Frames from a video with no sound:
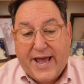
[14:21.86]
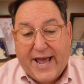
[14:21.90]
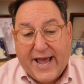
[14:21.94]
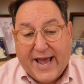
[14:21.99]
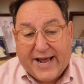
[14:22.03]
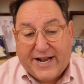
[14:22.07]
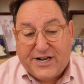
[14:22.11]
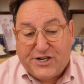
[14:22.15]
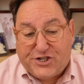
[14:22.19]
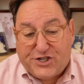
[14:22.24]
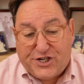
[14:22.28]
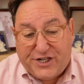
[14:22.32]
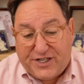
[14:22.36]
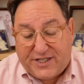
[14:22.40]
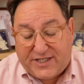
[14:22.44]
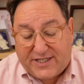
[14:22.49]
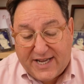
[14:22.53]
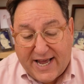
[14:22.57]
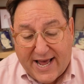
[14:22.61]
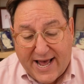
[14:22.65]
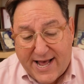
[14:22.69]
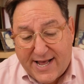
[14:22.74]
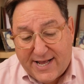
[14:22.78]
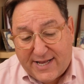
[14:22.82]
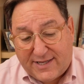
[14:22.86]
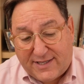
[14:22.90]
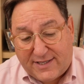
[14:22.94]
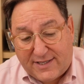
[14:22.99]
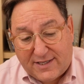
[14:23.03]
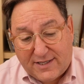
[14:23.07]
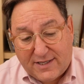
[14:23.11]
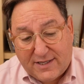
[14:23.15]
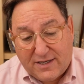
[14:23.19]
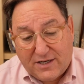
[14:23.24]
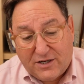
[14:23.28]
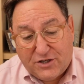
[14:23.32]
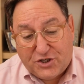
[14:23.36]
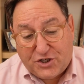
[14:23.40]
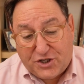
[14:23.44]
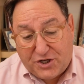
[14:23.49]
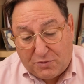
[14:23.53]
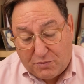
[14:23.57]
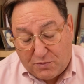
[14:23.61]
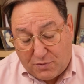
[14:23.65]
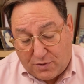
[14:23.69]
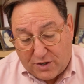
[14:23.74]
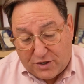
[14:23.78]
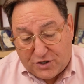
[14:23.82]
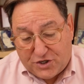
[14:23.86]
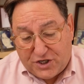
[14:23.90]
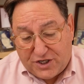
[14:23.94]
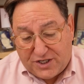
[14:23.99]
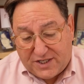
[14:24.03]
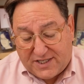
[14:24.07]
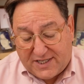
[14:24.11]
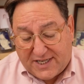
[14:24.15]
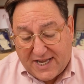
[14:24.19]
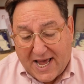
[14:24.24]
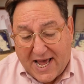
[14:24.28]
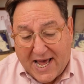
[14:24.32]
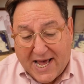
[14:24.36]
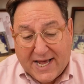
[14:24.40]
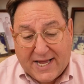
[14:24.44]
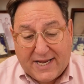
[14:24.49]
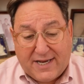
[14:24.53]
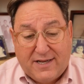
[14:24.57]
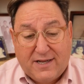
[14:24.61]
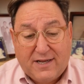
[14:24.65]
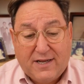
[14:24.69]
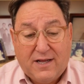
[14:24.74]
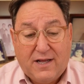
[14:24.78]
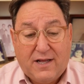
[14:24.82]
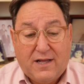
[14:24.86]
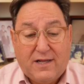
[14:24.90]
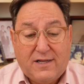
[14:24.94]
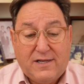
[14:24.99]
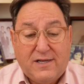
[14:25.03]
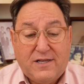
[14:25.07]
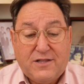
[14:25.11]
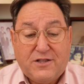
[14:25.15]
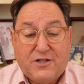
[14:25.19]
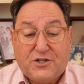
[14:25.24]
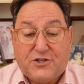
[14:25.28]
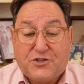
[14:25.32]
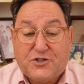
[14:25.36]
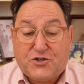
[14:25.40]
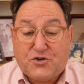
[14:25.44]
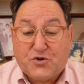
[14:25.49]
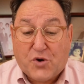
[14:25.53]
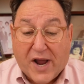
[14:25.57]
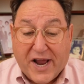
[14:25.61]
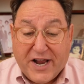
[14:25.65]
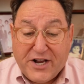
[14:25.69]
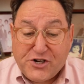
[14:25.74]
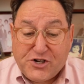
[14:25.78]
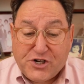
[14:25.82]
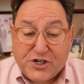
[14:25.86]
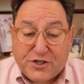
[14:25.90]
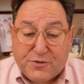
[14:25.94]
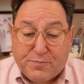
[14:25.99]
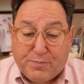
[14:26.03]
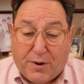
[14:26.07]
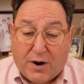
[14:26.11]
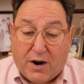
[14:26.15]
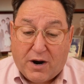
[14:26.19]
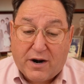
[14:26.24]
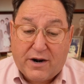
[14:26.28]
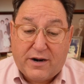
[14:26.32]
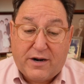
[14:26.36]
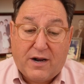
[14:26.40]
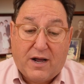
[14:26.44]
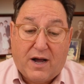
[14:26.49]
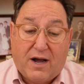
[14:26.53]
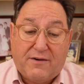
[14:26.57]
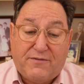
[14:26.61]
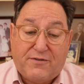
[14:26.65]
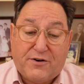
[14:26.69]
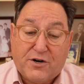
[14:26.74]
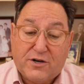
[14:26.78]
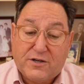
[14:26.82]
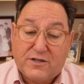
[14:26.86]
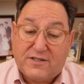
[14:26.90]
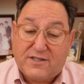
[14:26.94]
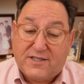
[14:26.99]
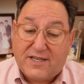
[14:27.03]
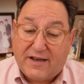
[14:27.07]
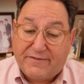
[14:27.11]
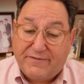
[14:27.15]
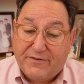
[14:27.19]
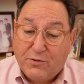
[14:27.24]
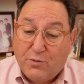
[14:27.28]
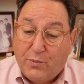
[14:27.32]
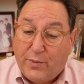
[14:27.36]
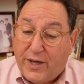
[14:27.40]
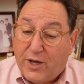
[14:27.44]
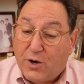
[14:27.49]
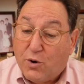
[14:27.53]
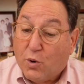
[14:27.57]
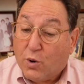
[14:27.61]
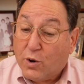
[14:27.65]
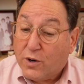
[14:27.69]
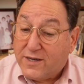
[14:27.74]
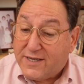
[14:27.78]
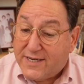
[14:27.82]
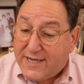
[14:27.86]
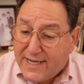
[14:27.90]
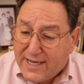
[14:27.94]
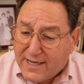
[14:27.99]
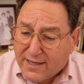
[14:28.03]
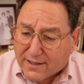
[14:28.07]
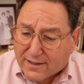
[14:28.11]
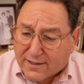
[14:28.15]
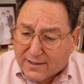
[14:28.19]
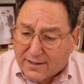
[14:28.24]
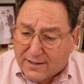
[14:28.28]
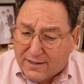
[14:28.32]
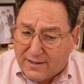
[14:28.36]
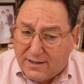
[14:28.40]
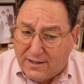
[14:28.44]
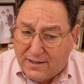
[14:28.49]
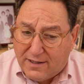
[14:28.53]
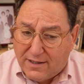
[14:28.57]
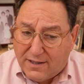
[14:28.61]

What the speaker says: And she said the strangest part of her 7-week ordeal